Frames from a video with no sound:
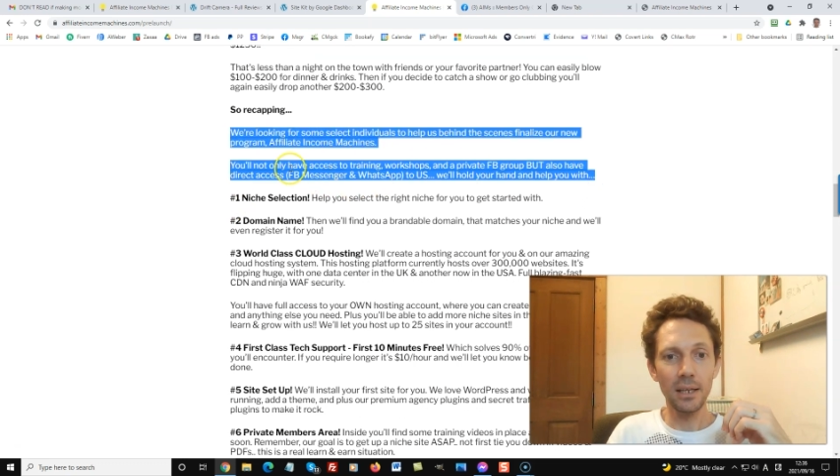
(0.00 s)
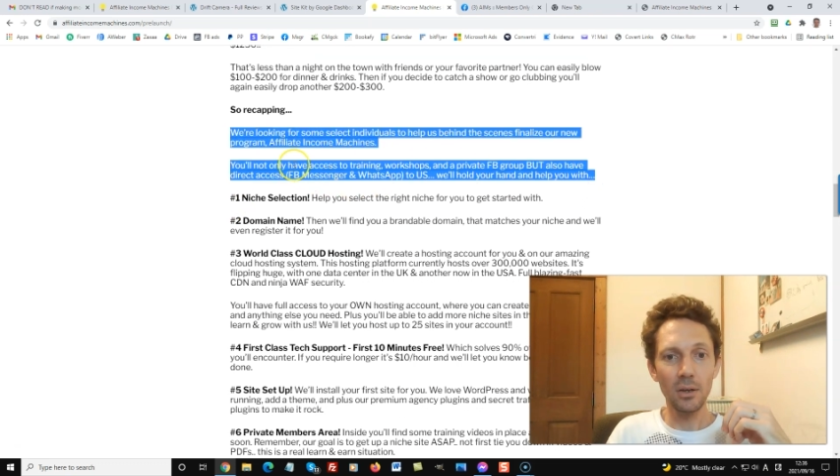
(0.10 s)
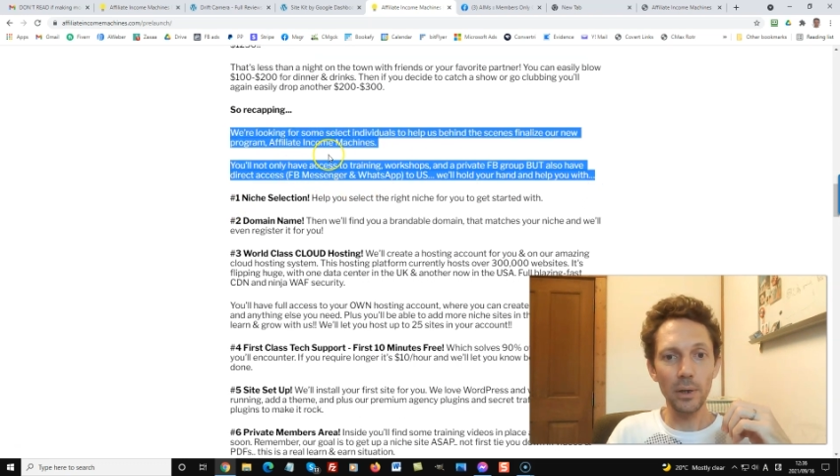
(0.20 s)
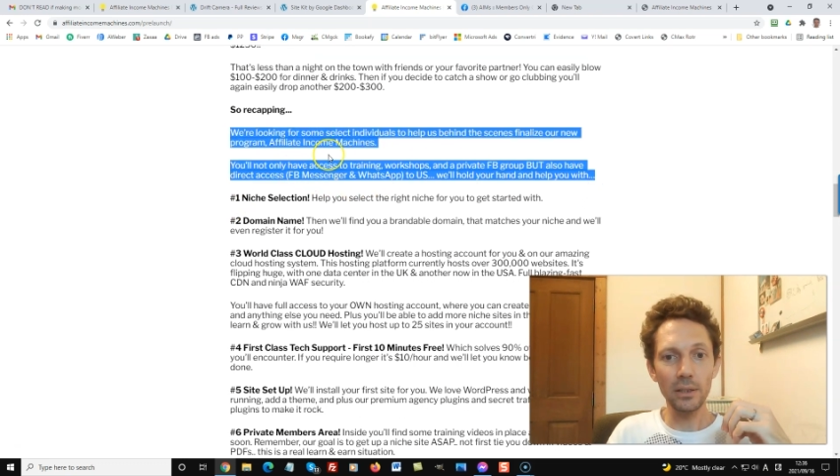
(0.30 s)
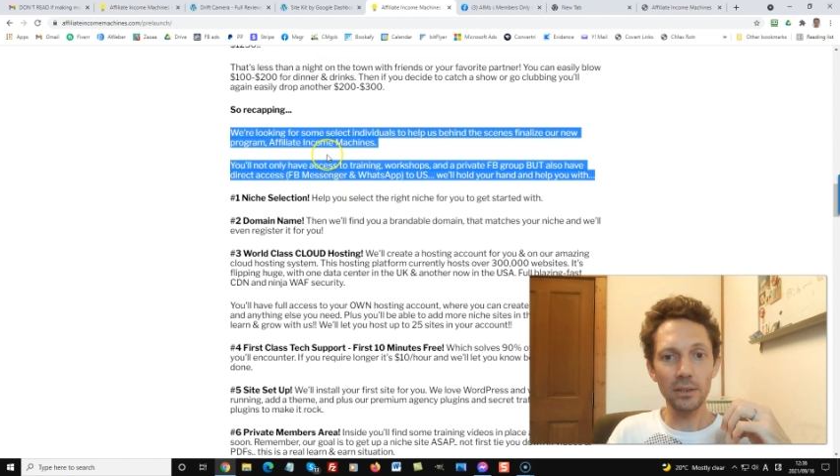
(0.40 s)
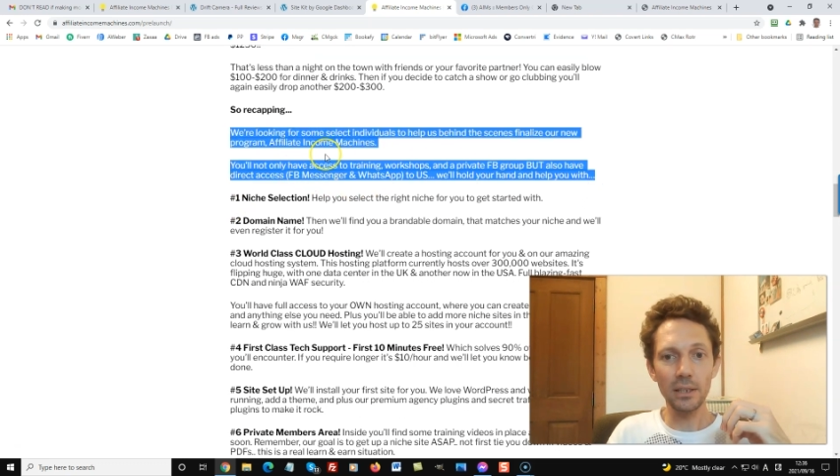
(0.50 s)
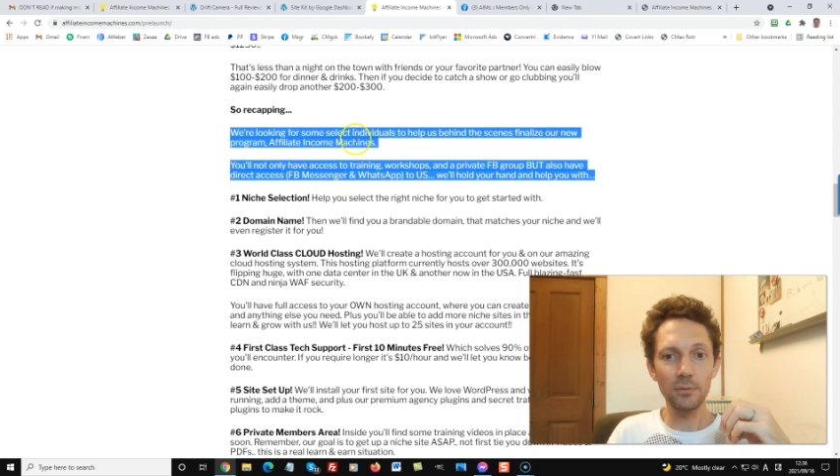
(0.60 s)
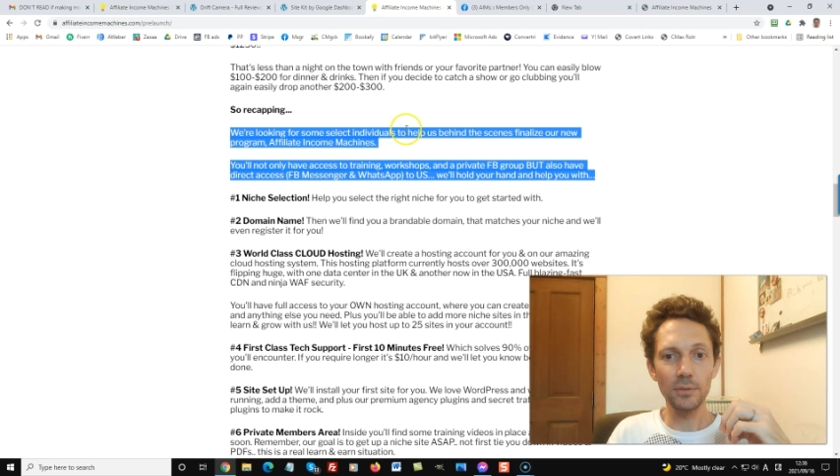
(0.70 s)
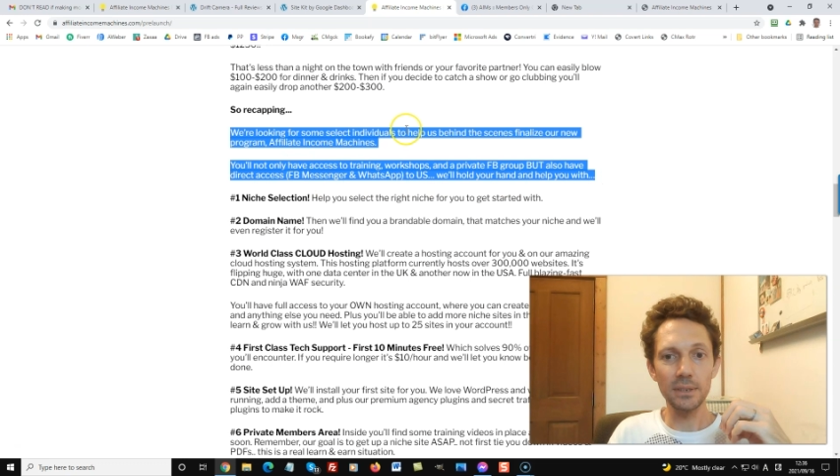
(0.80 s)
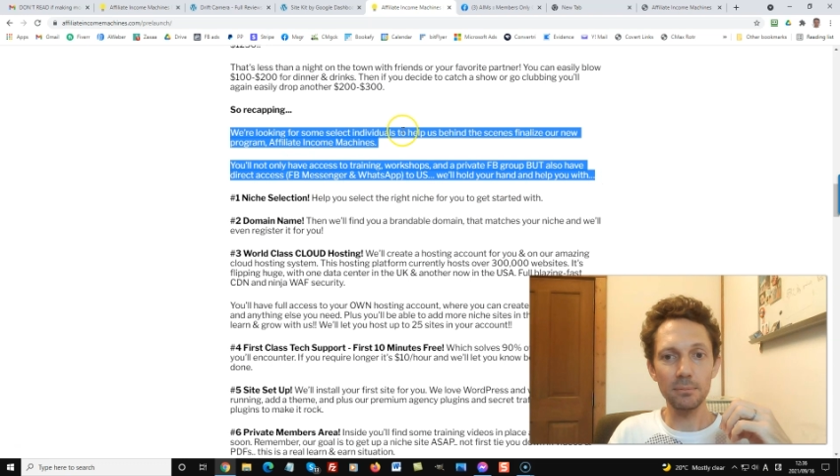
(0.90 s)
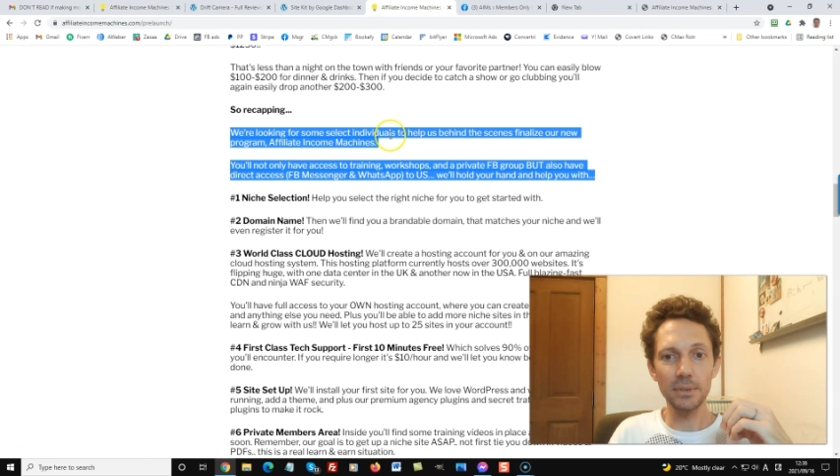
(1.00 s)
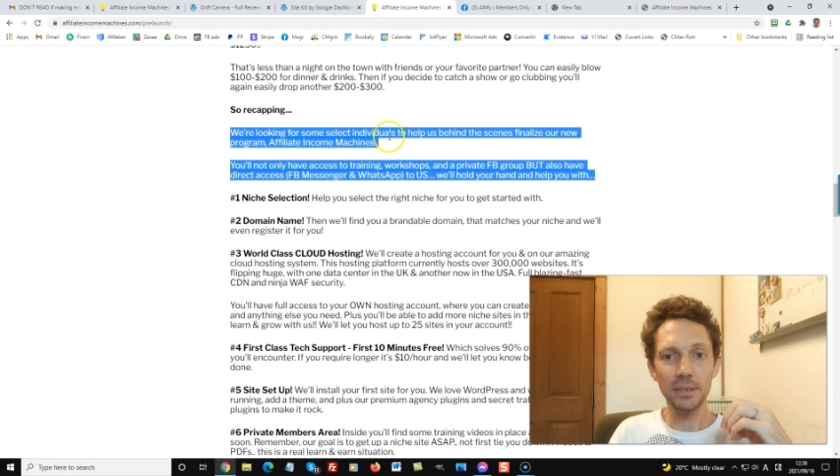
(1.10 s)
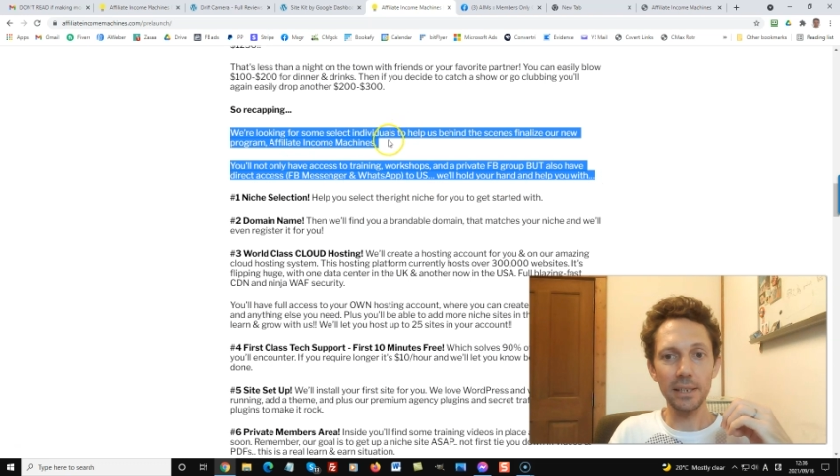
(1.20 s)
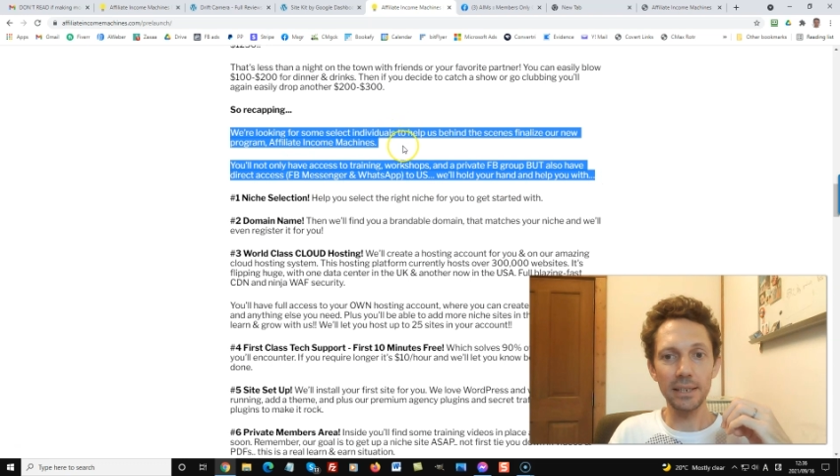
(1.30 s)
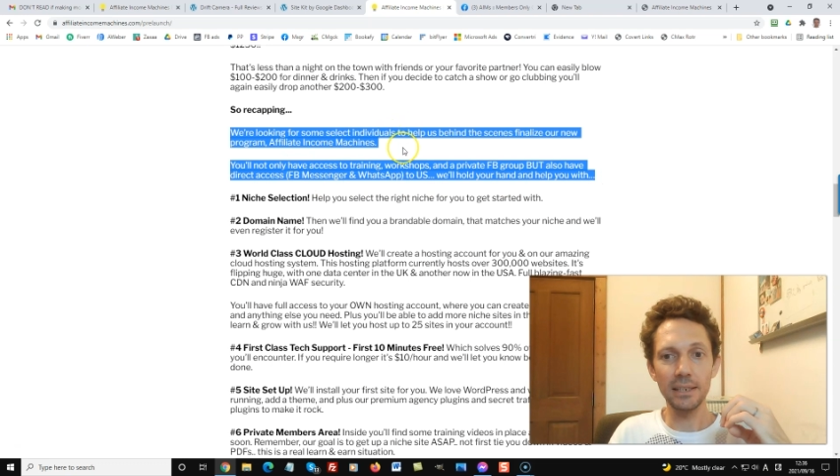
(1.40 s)
We're looking for some
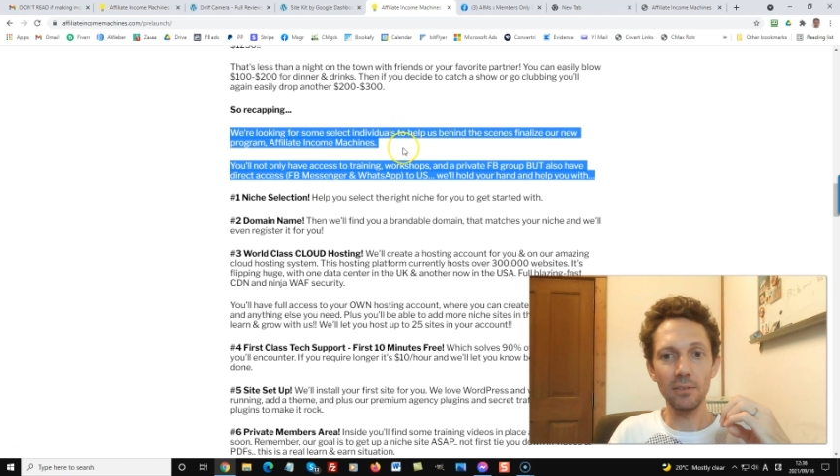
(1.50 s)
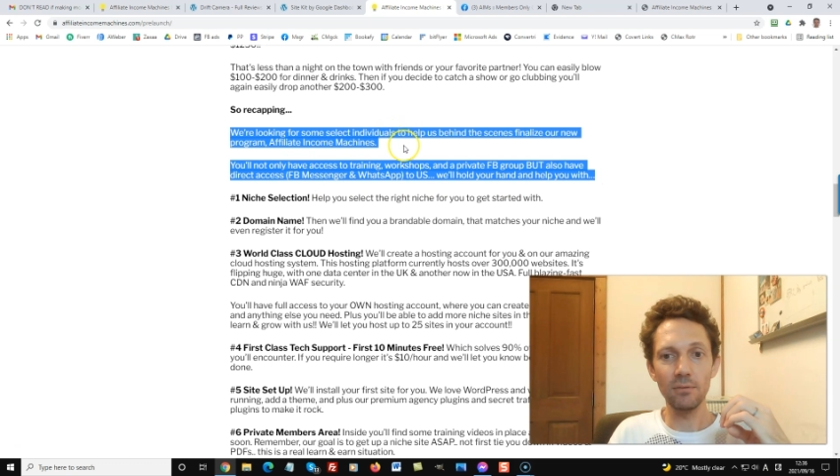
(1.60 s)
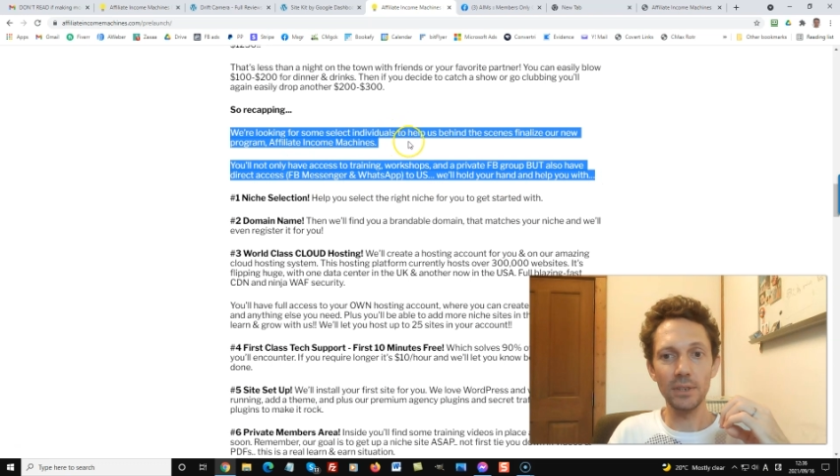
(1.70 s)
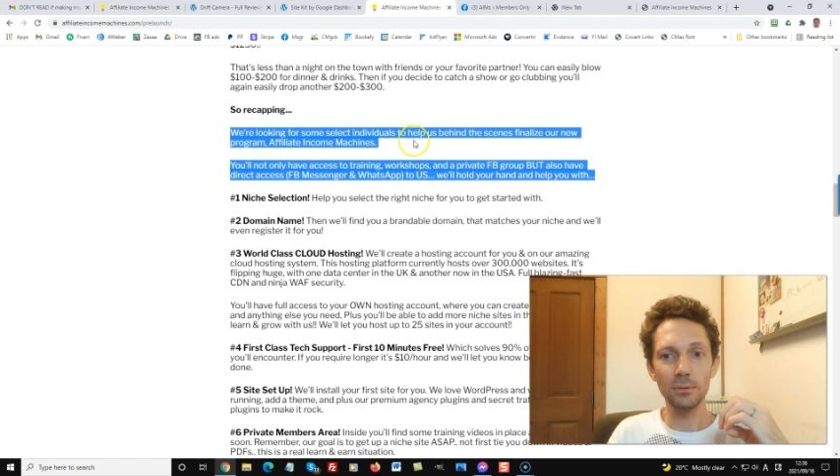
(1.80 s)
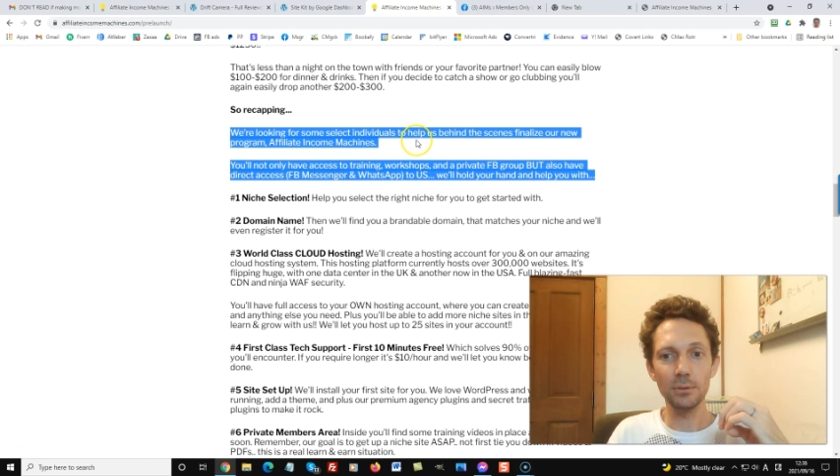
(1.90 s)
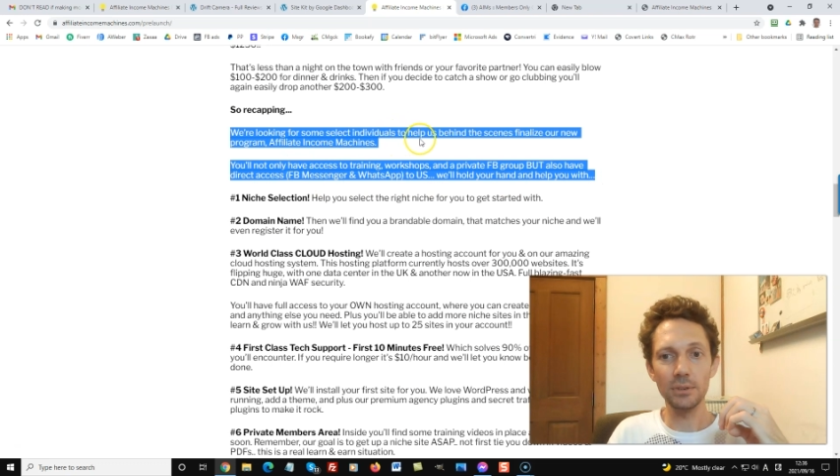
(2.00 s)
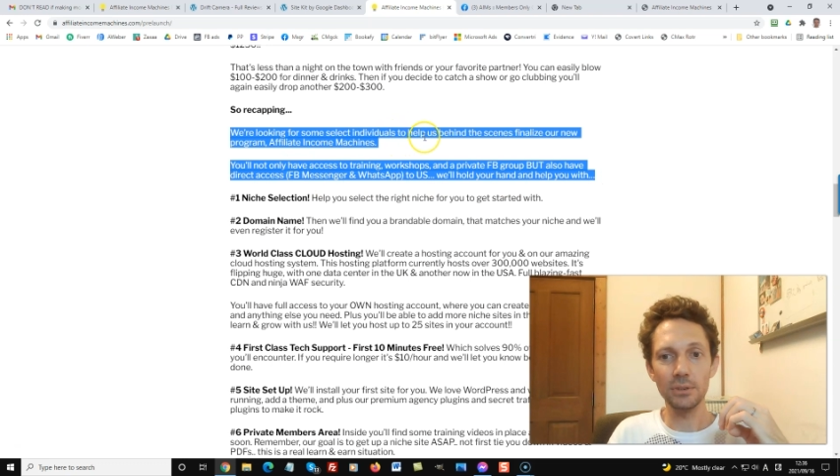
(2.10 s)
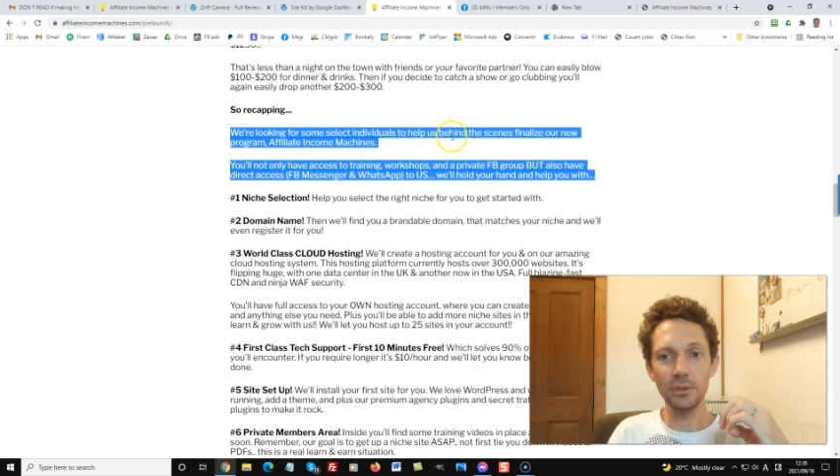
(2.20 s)
select individuals to